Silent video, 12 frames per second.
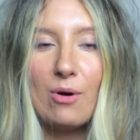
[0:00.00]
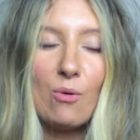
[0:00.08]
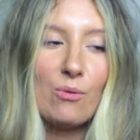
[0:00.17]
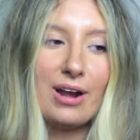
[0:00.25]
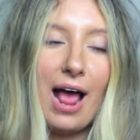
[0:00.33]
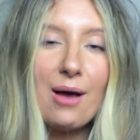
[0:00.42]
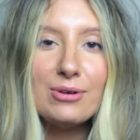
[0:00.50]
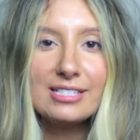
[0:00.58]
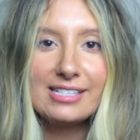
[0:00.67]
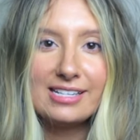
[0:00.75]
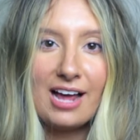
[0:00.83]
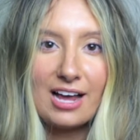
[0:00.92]
When I was
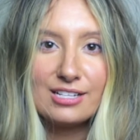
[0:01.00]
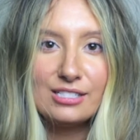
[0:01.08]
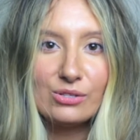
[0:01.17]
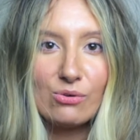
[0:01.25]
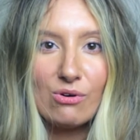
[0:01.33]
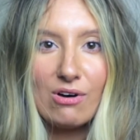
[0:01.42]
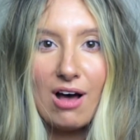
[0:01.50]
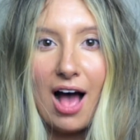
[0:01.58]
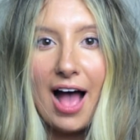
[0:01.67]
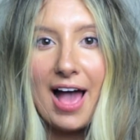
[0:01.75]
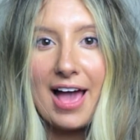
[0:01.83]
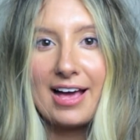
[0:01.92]
in high school,
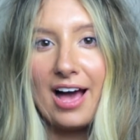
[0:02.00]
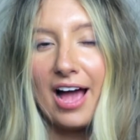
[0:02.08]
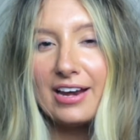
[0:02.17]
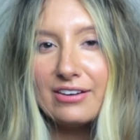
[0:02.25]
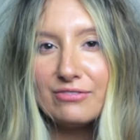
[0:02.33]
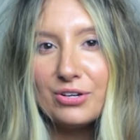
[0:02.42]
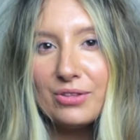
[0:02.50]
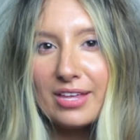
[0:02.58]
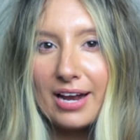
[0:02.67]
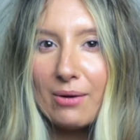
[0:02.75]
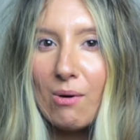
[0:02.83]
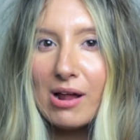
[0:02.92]
I kind of knew that
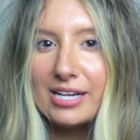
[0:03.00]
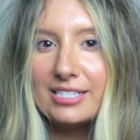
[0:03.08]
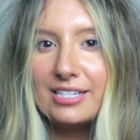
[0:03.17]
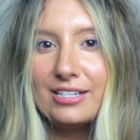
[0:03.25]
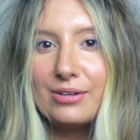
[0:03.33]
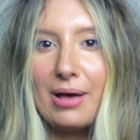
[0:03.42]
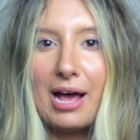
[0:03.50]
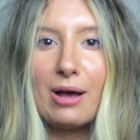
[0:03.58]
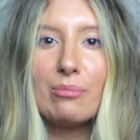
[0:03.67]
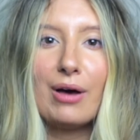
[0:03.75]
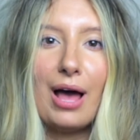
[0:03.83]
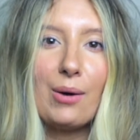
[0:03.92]
I wanted to do hair,
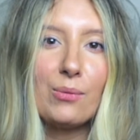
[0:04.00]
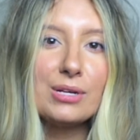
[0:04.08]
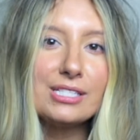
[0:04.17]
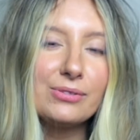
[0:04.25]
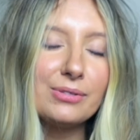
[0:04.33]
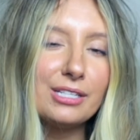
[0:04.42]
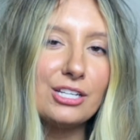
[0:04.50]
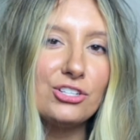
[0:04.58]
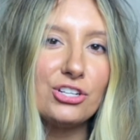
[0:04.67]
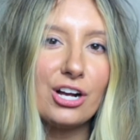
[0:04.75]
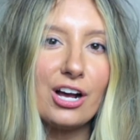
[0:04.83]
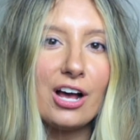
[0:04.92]
but I wasn't really
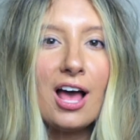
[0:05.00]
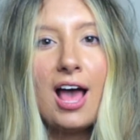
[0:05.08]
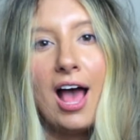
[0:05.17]
sure.